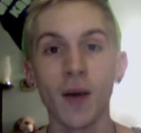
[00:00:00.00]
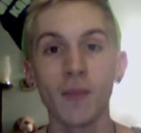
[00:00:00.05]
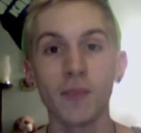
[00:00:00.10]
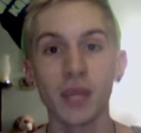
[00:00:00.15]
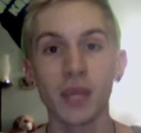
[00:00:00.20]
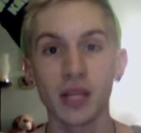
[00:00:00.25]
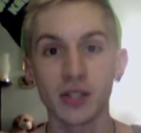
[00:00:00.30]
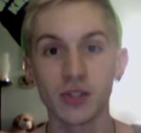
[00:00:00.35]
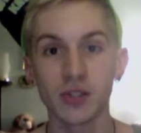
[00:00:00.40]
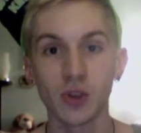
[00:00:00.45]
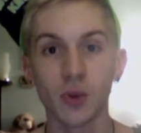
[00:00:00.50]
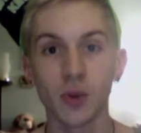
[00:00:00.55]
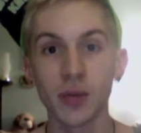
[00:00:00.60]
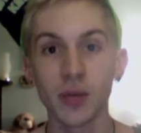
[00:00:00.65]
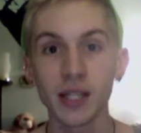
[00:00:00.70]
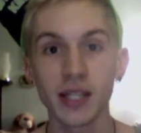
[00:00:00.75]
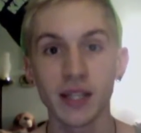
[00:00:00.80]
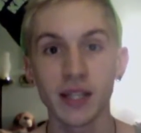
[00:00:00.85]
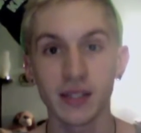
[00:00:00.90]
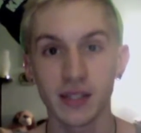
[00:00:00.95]
because nobody
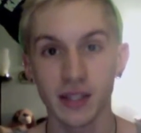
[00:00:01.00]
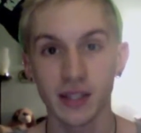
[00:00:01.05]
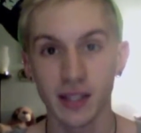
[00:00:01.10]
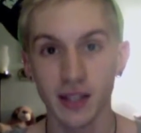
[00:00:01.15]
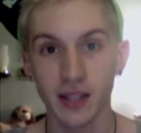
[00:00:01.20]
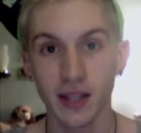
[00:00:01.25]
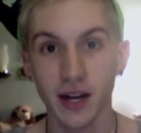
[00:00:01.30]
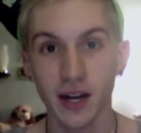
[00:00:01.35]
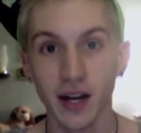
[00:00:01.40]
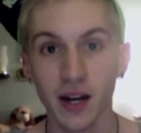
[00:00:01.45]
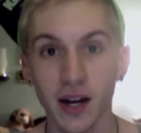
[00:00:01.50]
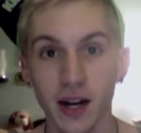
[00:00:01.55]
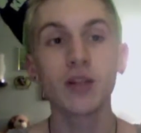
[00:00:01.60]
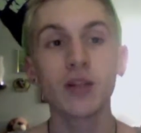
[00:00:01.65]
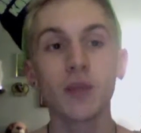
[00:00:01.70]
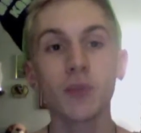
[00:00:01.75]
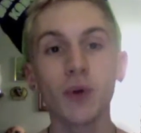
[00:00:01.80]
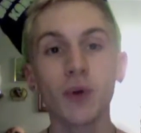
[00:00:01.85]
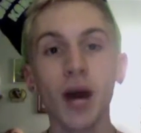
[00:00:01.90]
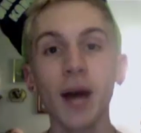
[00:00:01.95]
tends to sit there.
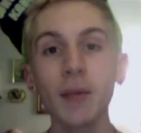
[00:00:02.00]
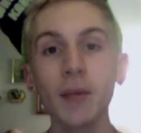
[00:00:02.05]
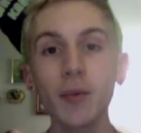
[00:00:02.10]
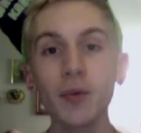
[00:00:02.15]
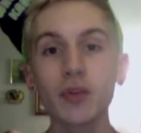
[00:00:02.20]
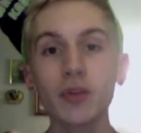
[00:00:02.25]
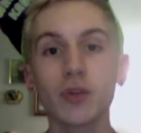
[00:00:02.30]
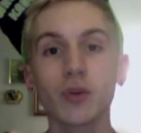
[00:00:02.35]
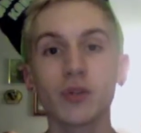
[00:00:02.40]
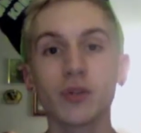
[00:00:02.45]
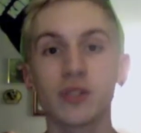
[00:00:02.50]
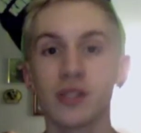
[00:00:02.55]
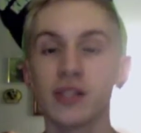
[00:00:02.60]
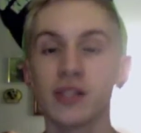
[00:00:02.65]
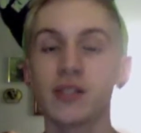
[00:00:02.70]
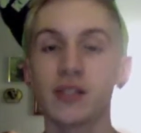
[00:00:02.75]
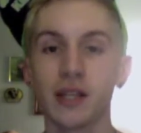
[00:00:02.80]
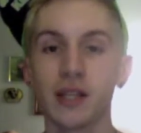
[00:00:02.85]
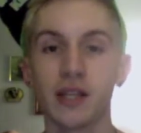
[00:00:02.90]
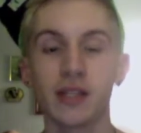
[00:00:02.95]
The problem with those
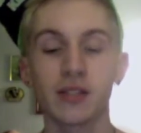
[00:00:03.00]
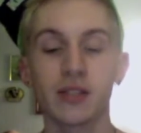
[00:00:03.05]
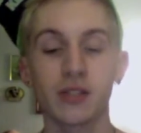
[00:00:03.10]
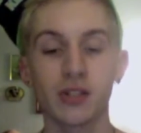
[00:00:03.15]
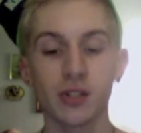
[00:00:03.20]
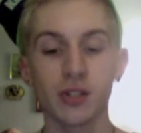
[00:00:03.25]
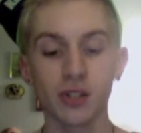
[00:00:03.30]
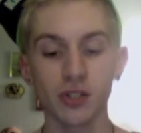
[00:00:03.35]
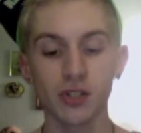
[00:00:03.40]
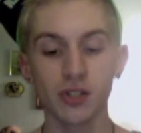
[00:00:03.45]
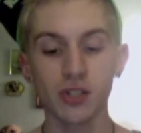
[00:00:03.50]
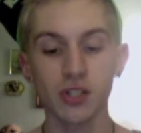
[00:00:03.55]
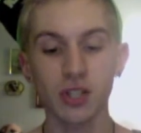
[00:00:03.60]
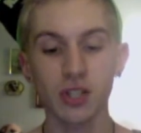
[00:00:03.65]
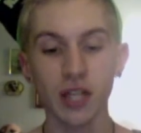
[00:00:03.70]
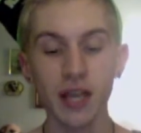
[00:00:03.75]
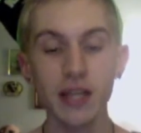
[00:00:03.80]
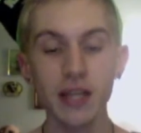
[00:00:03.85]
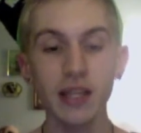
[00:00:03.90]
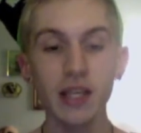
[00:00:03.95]
seats is they're
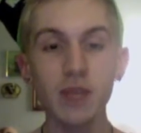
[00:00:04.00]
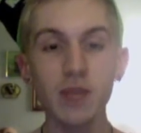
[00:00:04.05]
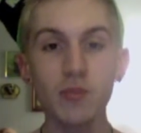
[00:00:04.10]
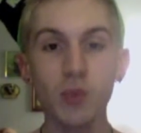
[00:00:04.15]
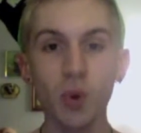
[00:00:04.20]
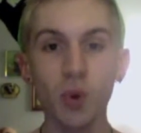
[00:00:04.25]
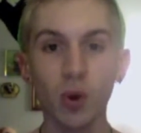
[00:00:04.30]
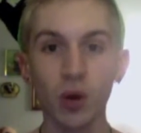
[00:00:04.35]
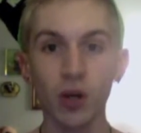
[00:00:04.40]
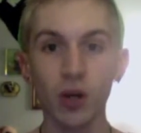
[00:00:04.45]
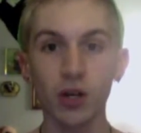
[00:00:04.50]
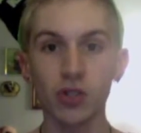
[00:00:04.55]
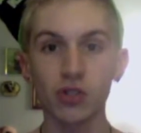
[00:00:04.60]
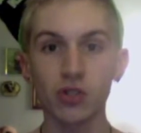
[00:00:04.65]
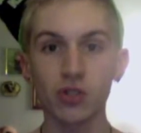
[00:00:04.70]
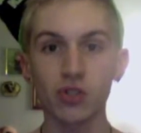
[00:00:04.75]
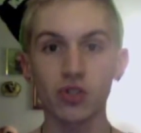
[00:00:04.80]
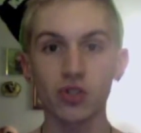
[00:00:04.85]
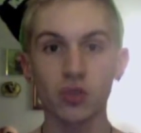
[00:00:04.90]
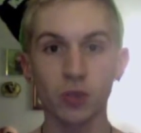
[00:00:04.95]
slightly more
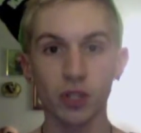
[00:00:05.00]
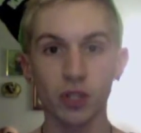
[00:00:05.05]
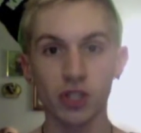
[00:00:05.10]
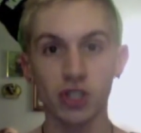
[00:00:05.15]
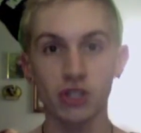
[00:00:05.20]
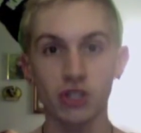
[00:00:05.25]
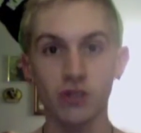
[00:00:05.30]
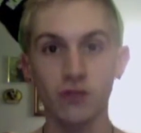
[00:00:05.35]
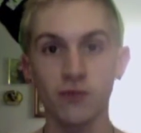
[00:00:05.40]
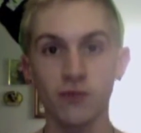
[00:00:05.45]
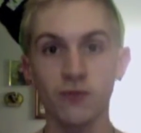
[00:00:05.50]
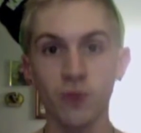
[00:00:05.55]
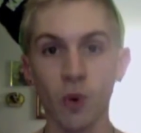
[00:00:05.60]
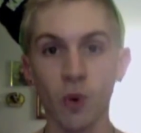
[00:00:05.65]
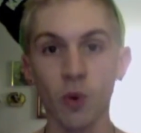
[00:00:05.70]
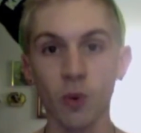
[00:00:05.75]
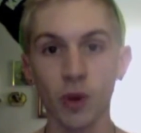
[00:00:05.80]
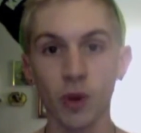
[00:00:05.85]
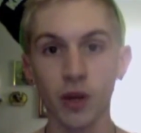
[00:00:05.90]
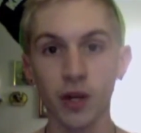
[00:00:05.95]
squished
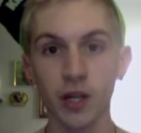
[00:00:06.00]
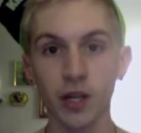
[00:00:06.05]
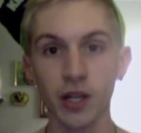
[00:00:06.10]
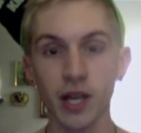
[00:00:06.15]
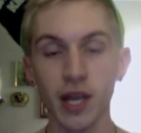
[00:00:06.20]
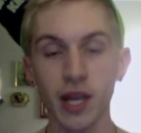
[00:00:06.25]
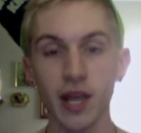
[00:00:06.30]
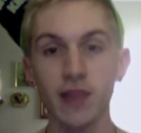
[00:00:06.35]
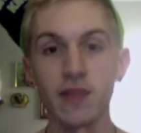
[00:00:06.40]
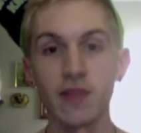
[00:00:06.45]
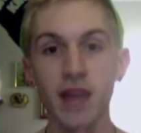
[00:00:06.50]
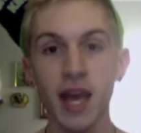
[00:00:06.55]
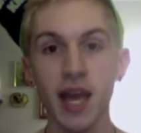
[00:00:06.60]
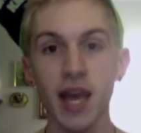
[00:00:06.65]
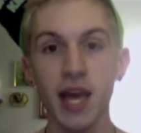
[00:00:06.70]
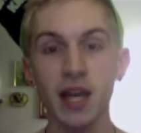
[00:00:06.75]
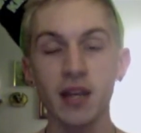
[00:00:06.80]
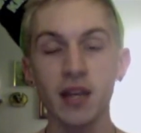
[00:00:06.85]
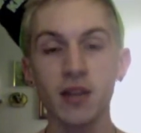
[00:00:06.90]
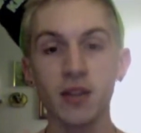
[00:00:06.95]
forward
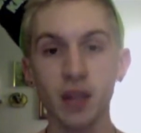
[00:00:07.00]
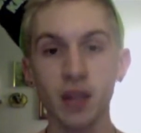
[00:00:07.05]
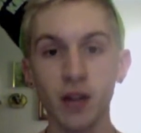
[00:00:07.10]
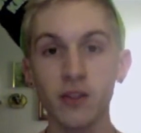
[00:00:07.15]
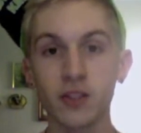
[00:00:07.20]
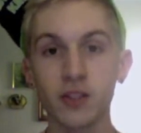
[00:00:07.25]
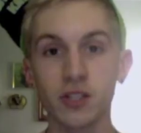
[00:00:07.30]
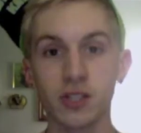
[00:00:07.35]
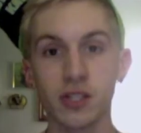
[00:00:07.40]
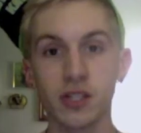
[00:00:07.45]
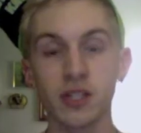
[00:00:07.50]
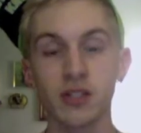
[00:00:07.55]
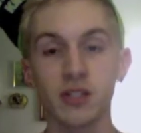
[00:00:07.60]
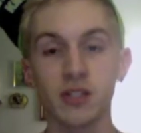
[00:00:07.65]
than the other seats.